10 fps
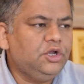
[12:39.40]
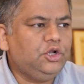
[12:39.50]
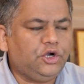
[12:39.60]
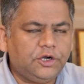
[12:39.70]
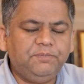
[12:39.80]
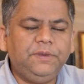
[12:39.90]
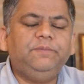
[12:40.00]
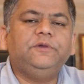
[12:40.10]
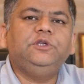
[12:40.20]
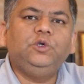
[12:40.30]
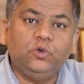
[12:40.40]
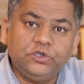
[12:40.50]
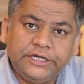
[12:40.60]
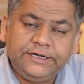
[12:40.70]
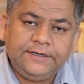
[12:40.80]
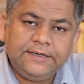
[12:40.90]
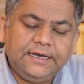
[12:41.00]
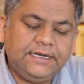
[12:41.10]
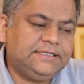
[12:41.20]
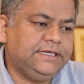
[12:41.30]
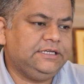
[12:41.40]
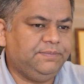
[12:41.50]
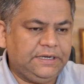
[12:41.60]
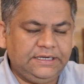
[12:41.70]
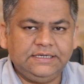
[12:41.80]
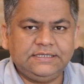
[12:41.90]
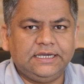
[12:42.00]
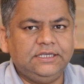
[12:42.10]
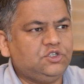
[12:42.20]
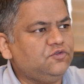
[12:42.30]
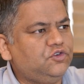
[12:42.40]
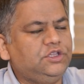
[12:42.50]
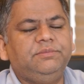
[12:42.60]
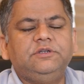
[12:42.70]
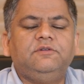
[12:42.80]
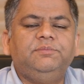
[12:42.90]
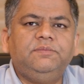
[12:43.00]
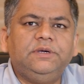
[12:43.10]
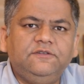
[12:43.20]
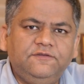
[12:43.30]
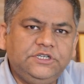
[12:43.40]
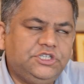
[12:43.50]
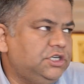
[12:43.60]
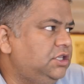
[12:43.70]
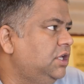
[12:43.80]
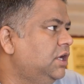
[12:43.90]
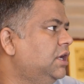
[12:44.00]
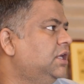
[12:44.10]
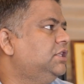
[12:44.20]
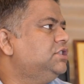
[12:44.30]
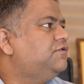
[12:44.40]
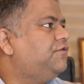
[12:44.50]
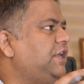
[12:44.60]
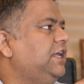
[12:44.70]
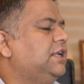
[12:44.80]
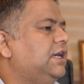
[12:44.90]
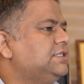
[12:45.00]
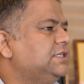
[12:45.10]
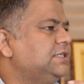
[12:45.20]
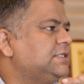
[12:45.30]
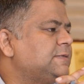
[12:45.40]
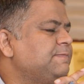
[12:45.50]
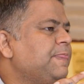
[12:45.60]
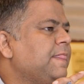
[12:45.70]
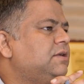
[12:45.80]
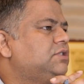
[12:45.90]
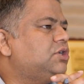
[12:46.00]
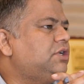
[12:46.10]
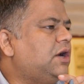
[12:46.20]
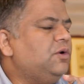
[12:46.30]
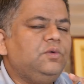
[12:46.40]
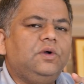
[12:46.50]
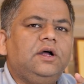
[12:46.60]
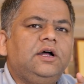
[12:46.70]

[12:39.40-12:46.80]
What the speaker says: a lot of people use it as an independent science, so for them it will be beneficial. This free classes. So now